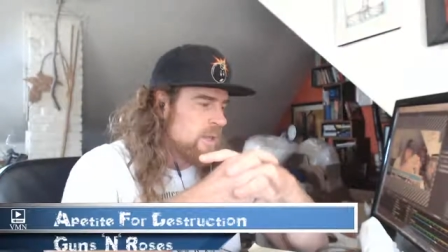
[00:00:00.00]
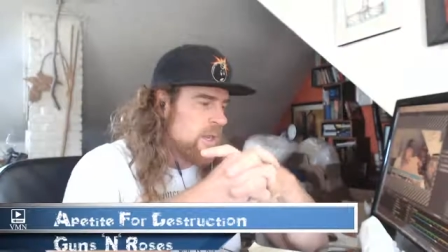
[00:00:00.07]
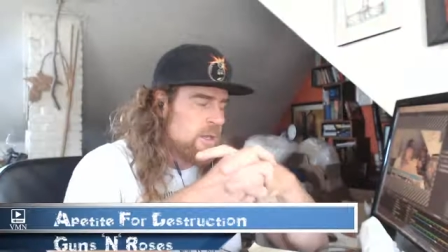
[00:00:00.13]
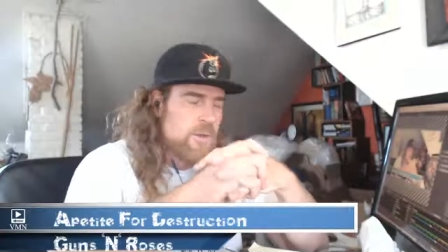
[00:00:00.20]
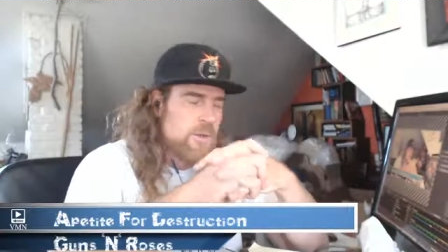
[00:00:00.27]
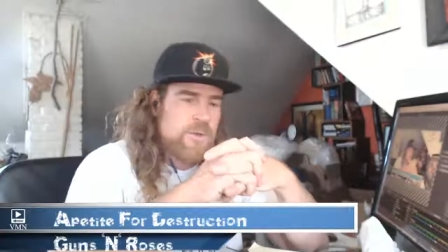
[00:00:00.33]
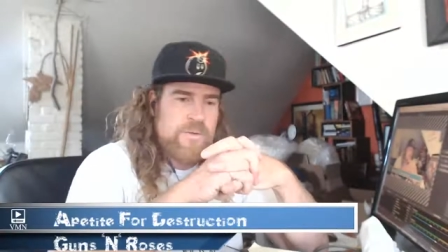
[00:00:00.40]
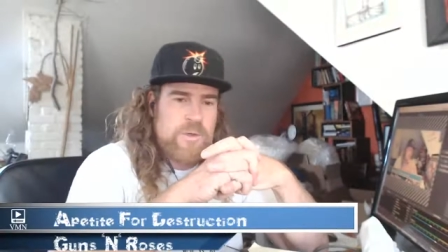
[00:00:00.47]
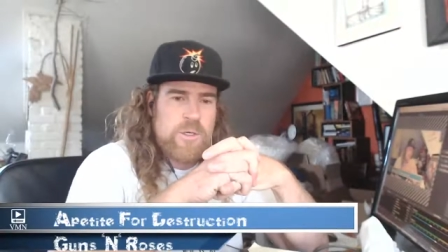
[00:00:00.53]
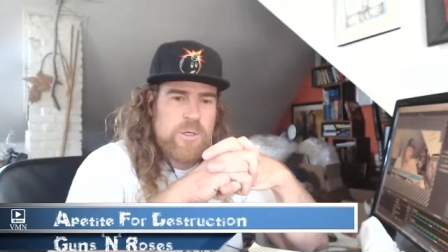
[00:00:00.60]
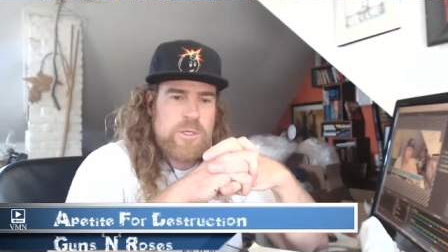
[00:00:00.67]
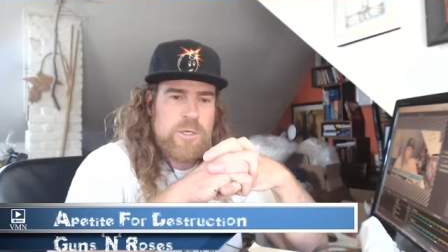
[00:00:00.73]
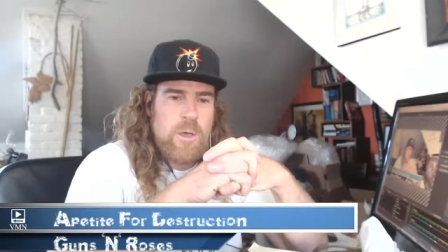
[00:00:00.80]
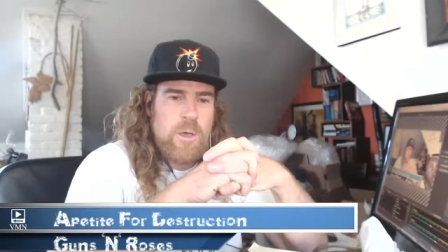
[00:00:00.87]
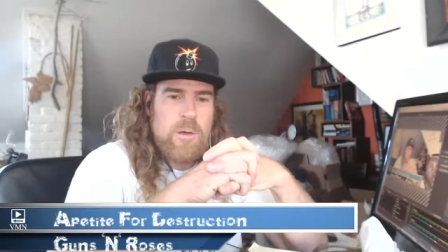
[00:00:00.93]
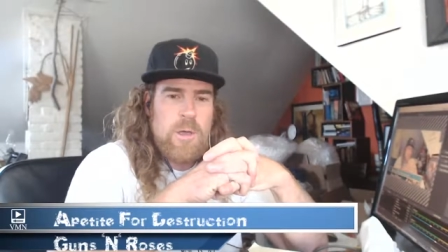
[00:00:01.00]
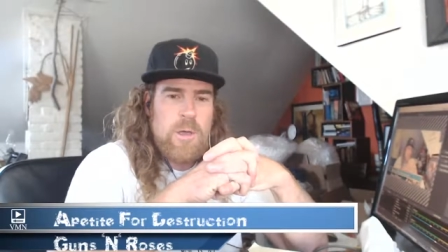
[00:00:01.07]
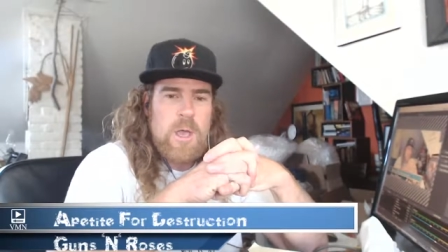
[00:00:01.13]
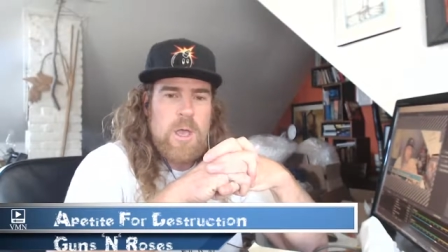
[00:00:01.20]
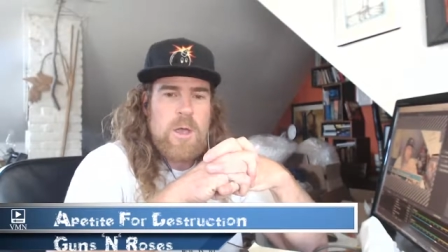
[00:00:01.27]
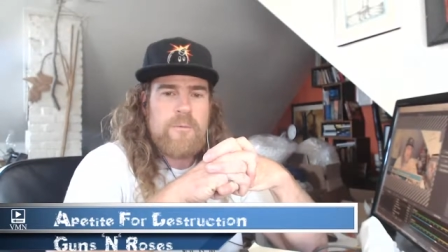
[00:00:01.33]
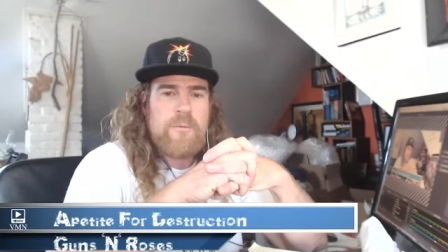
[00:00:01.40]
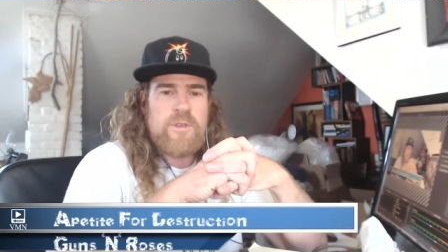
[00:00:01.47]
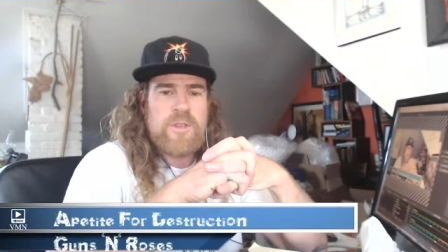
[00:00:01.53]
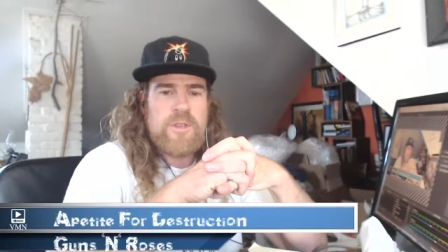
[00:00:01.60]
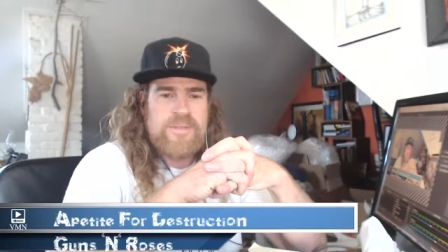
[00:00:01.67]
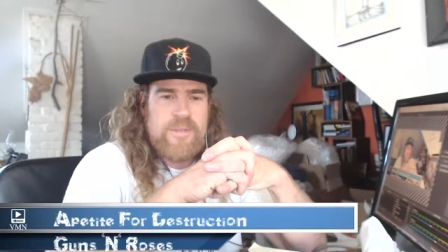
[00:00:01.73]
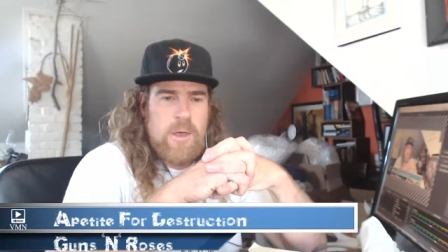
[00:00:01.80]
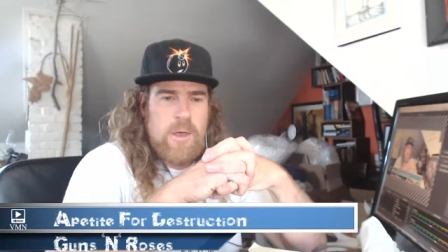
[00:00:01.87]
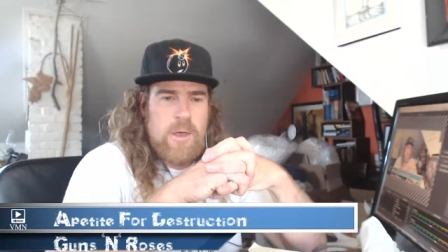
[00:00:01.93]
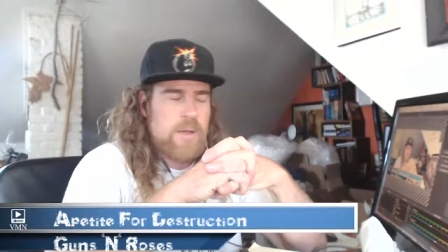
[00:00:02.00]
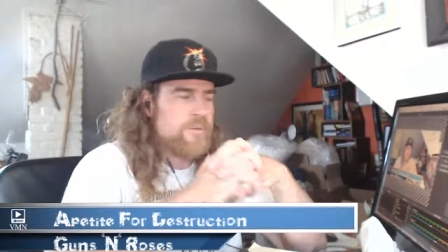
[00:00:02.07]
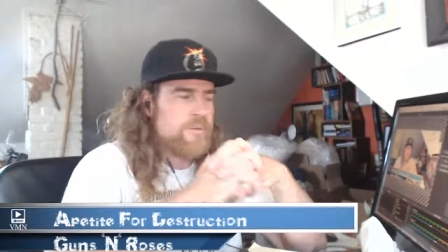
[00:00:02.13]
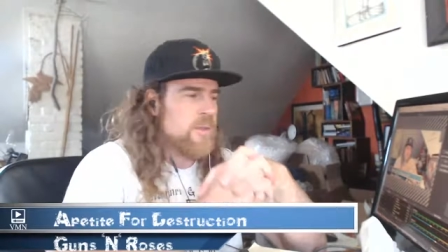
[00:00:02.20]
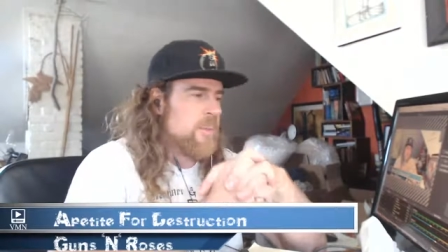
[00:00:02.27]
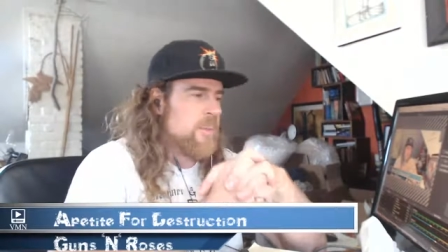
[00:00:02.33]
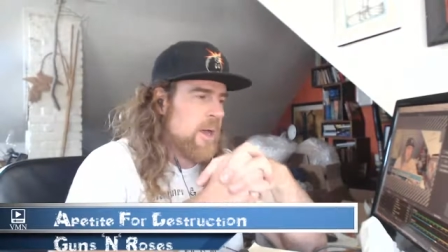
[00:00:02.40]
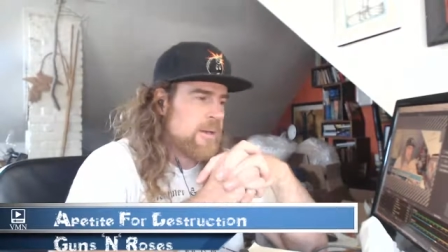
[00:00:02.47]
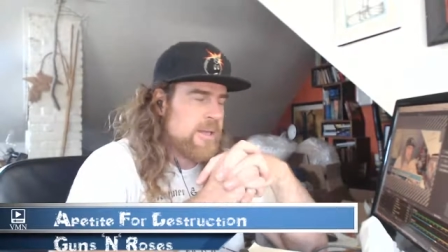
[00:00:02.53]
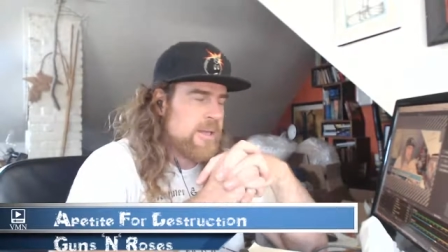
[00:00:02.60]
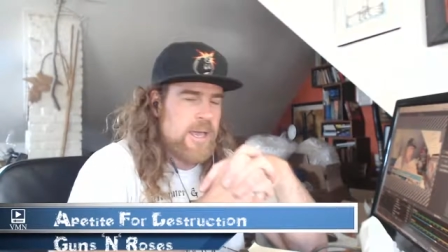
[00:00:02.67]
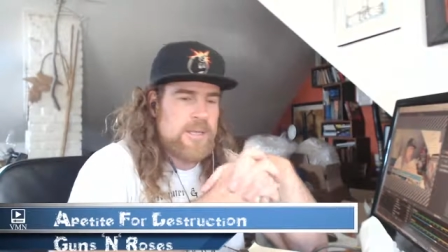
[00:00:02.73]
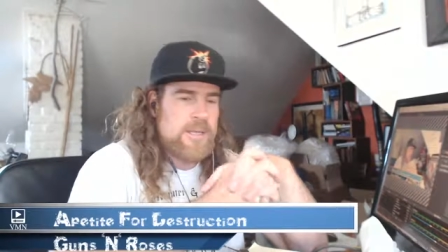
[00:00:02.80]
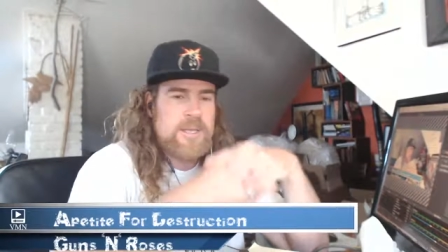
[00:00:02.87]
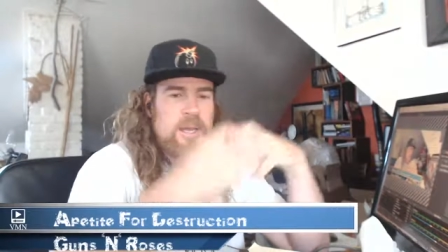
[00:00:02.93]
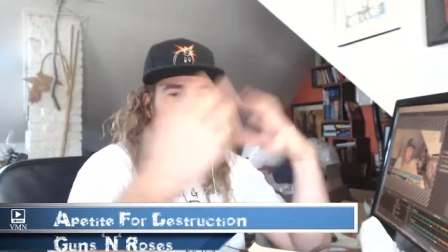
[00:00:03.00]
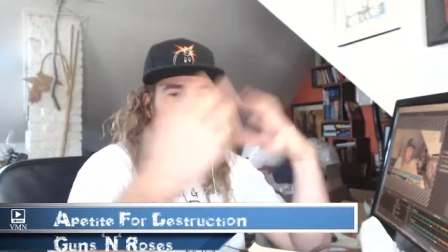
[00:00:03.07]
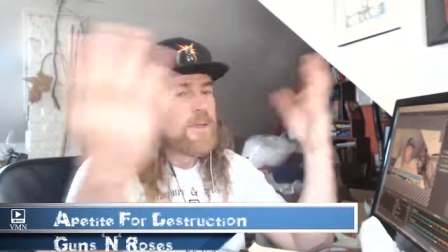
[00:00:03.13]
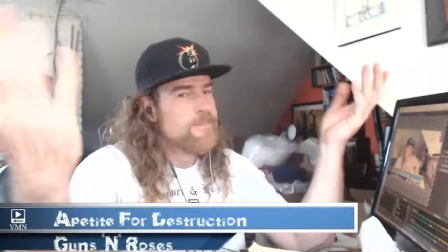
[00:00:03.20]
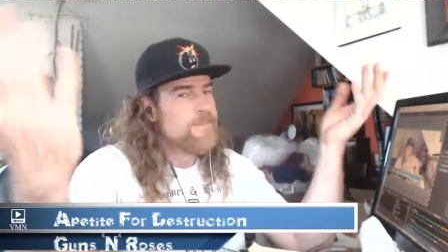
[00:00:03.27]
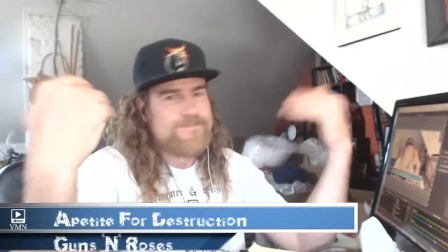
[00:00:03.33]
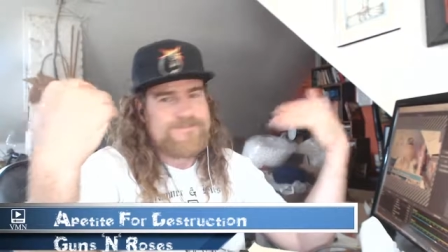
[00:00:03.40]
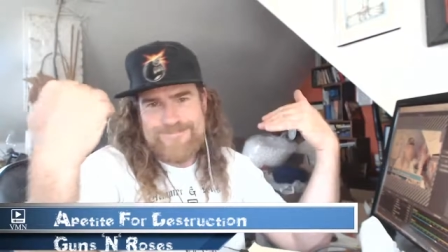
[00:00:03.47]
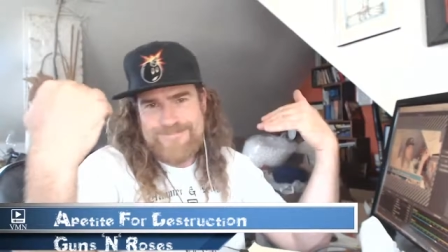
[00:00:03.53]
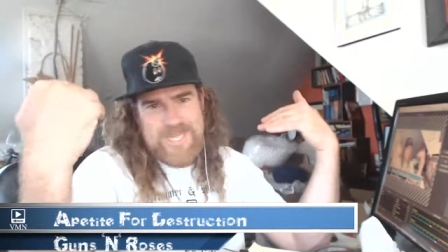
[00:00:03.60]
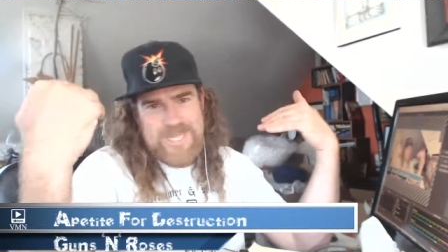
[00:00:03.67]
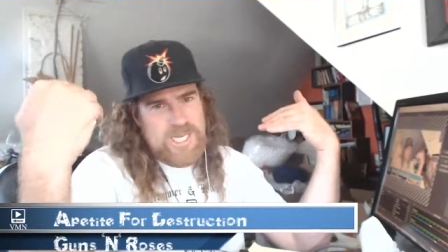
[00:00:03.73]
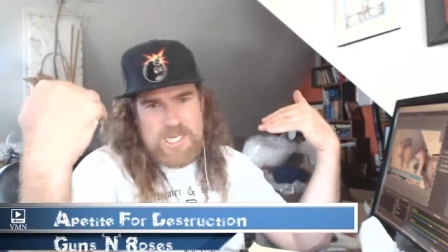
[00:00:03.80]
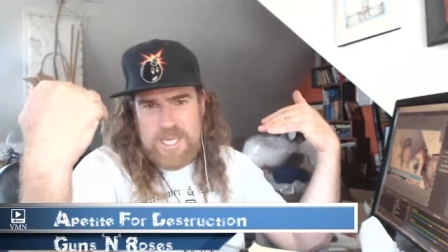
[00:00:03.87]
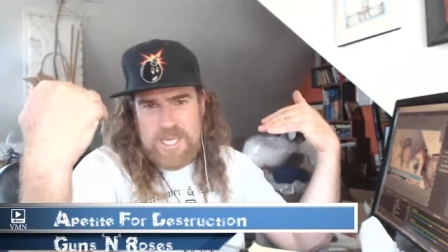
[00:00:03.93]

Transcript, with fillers: I use for this show, for this vlog, for the podcast, D J